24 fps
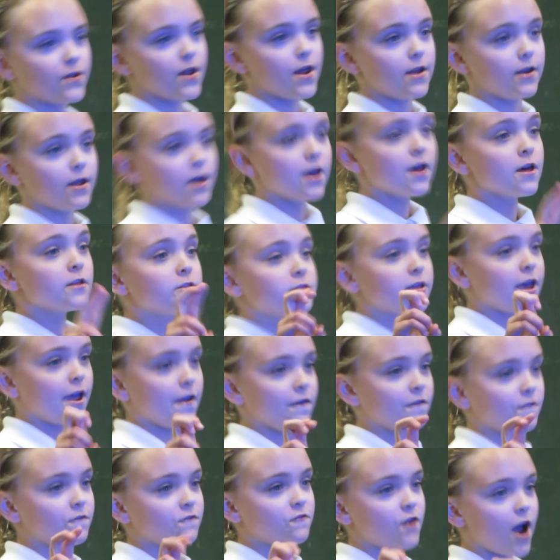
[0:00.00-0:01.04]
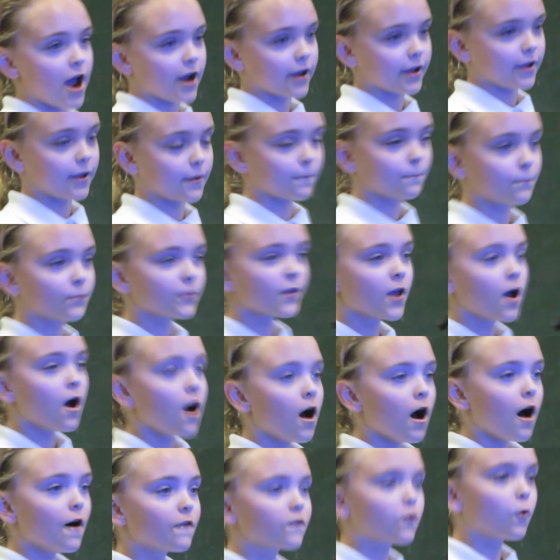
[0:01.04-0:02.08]
in, say, fracking.
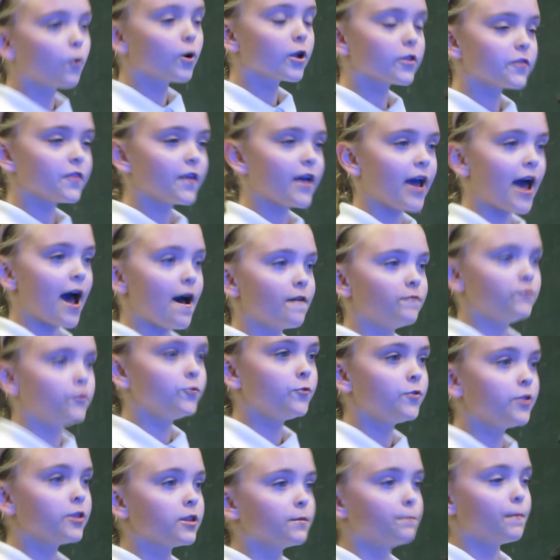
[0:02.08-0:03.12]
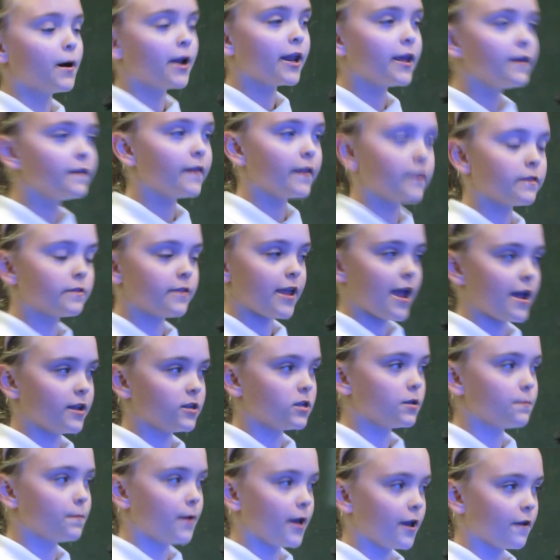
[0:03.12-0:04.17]
Of course they have, due to the money they stand
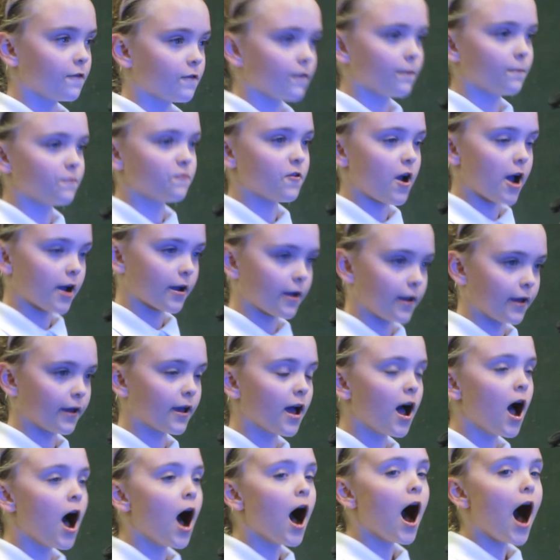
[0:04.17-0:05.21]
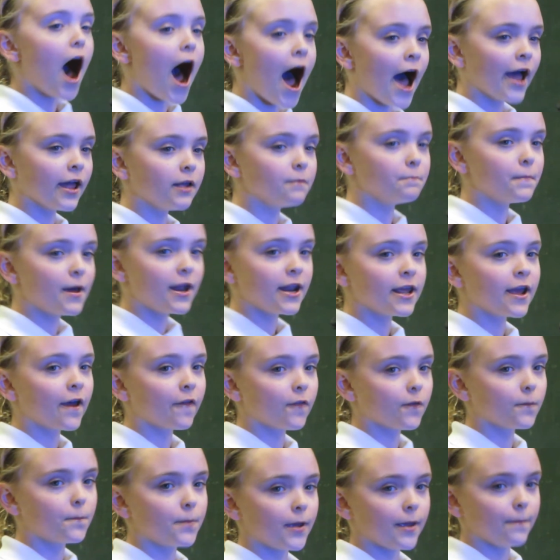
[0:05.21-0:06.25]
to make from fracking. I and many
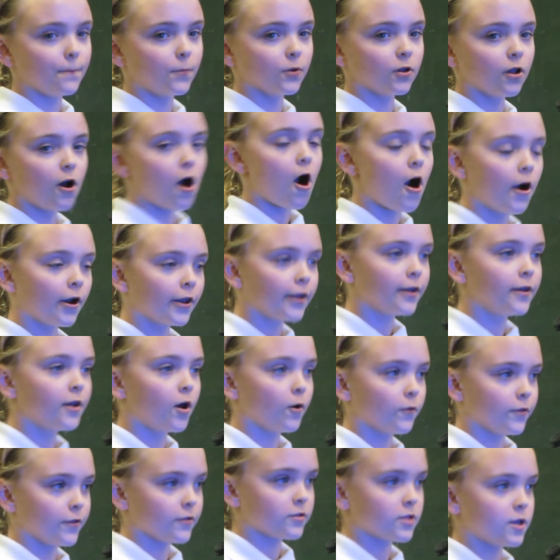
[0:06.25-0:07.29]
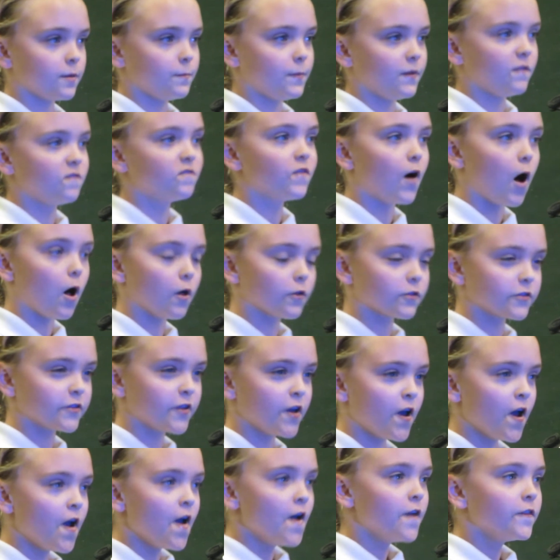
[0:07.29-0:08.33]
other people already know this to be false.
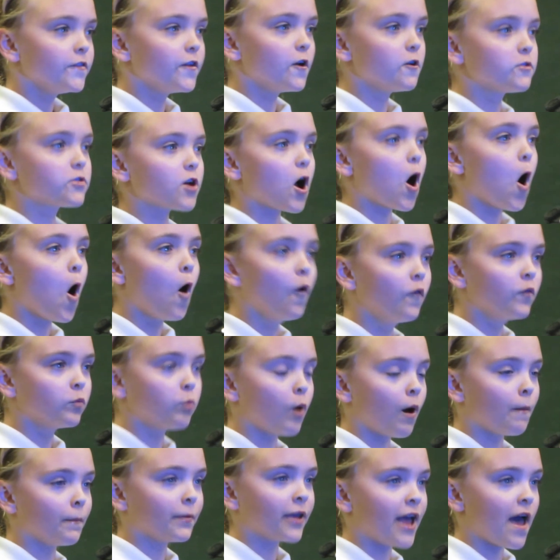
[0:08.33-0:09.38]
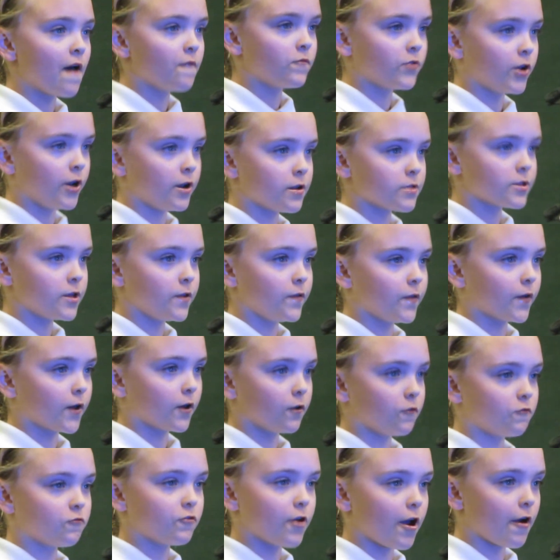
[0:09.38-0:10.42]
There is overwhelming evidence to the
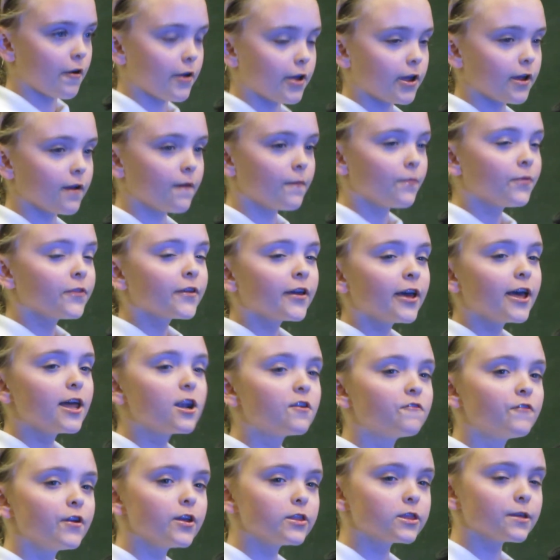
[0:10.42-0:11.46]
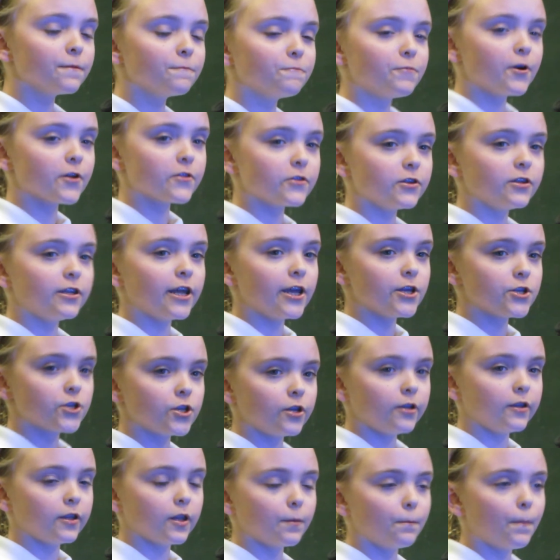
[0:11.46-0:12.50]
contrary. In a recent
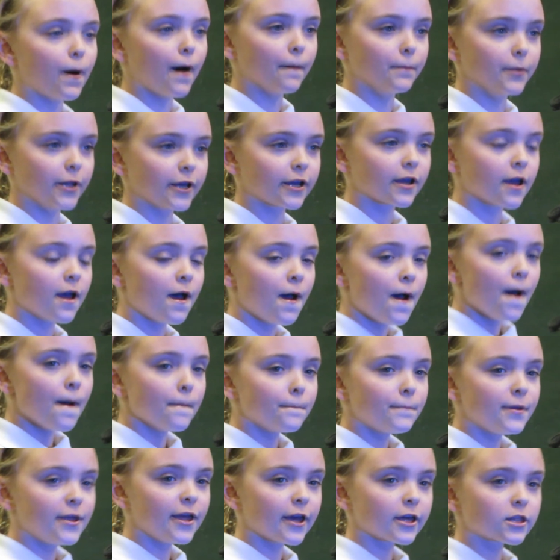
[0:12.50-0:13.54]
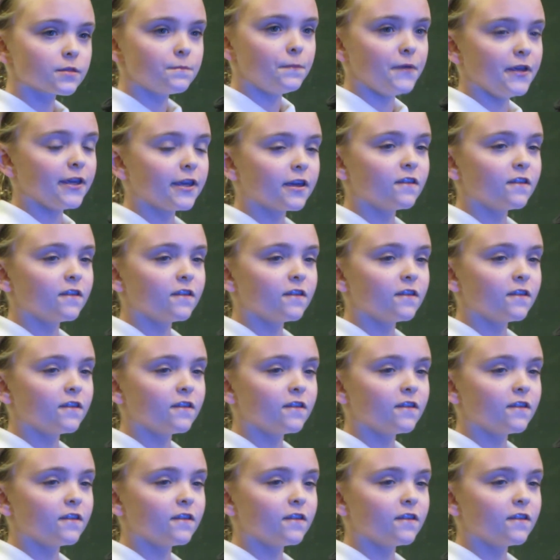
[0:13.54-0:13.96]
presentation to the public, PXP